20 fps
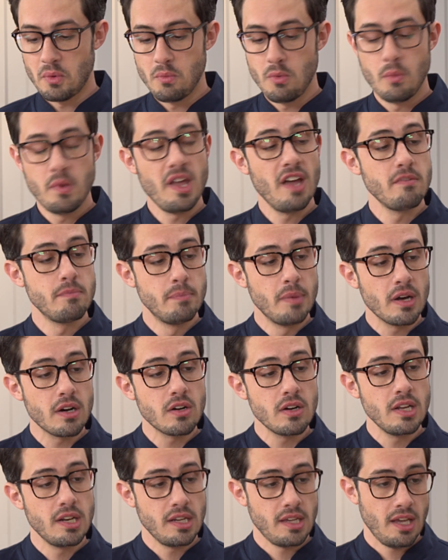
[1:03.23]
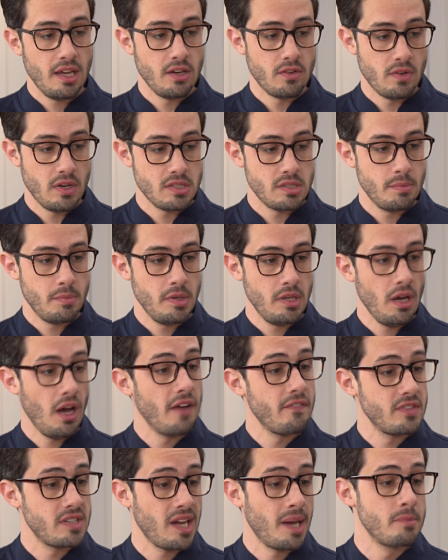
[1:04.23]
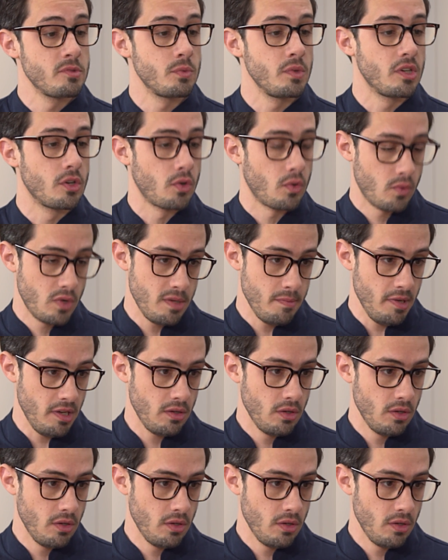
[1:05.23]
When we have butter in a cake recipe, oftentimes we cream it.